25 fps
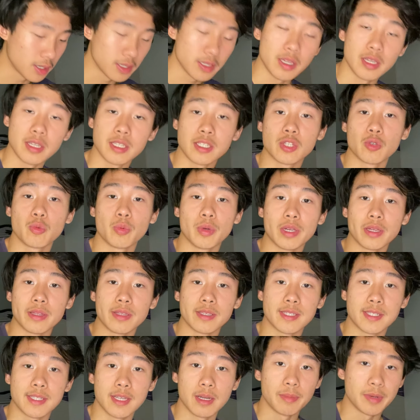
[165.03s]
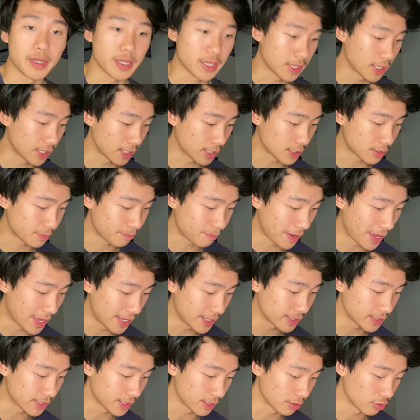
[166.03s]
is where the stomach
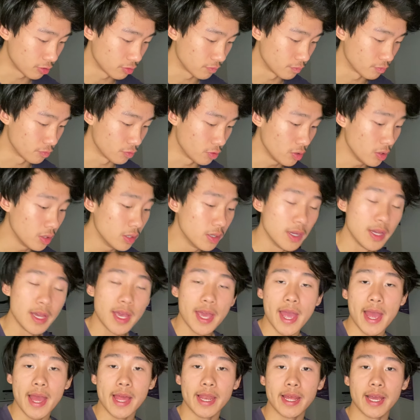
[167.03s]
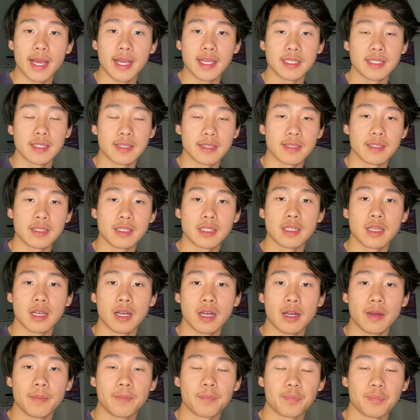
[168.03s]
expands a little more and has this
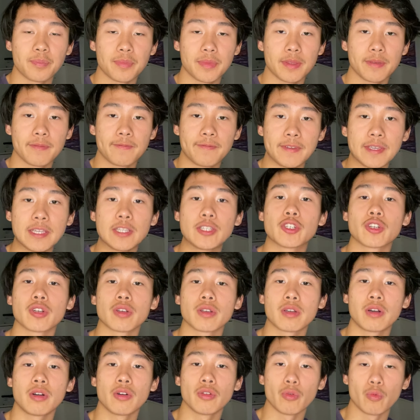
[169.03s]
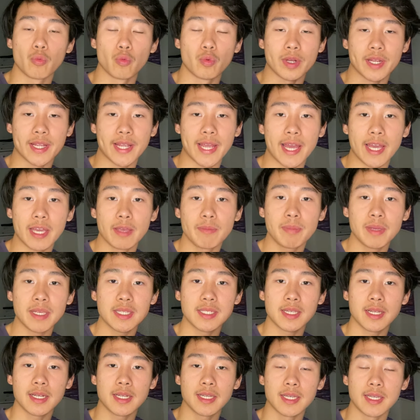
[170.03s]
feature called a rugae.
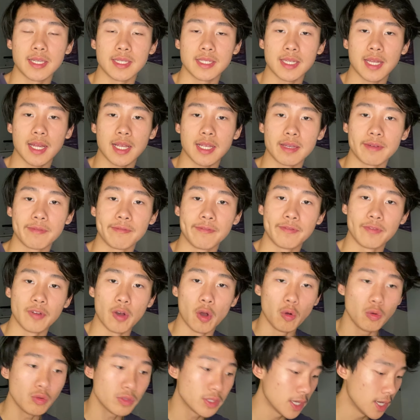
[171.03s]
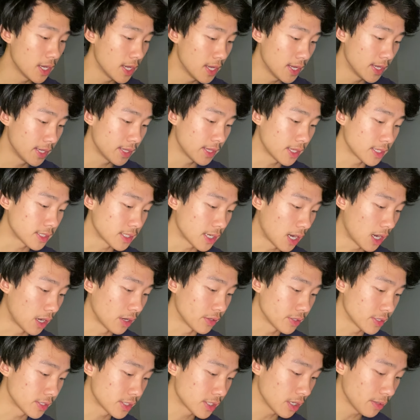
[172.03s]
Basically, it's like a fold that's
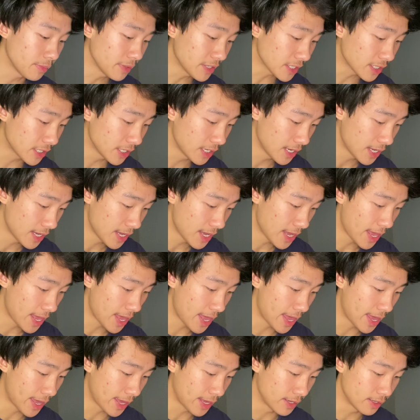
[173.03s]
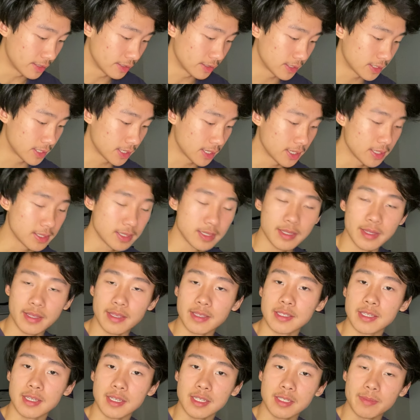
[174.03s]
on the stomach, and it's
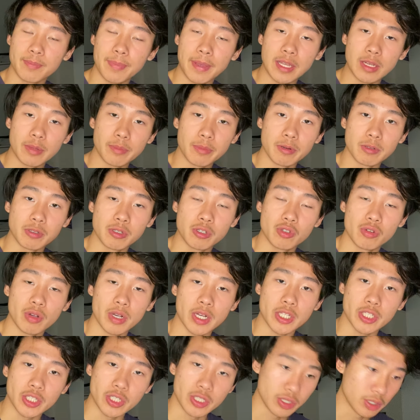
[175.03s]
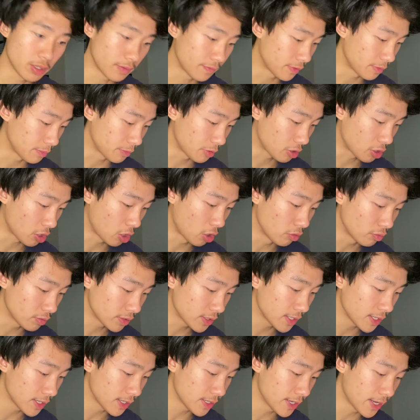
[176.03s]
this expandable structure of the
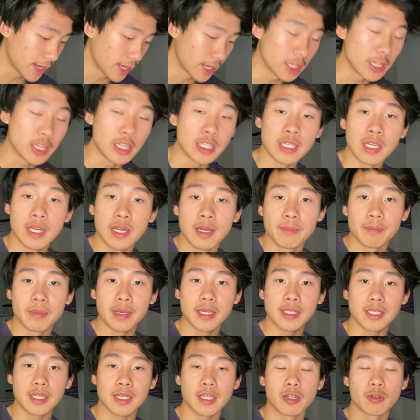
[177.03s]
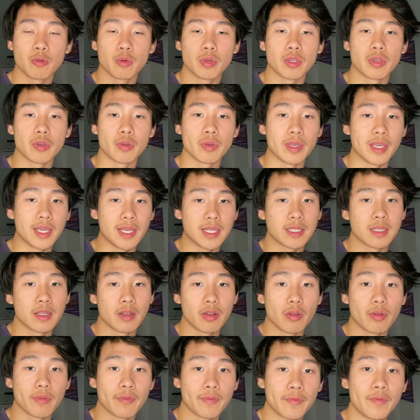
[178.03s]
mucosa. And basically, when you eat a
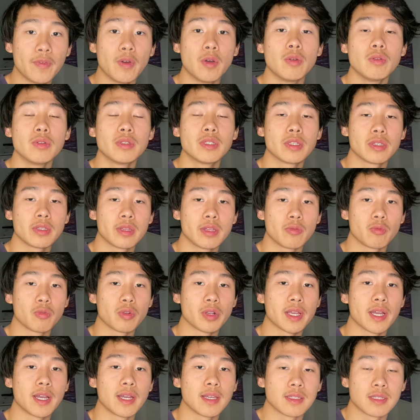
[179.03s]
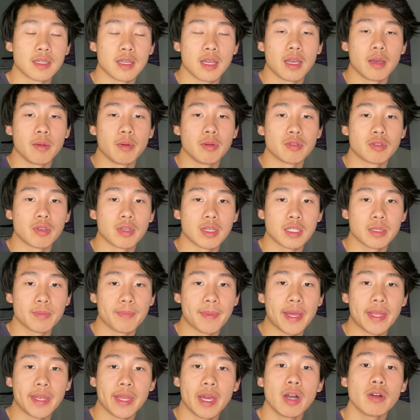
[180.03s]
lot of foods, the rugae is able to
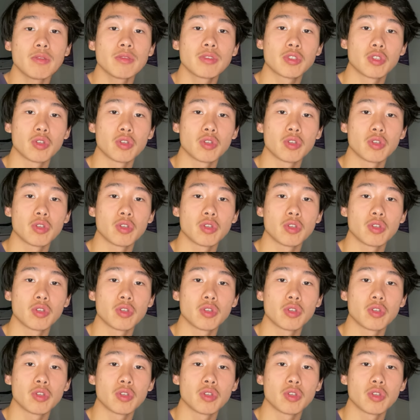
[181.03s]
expand out,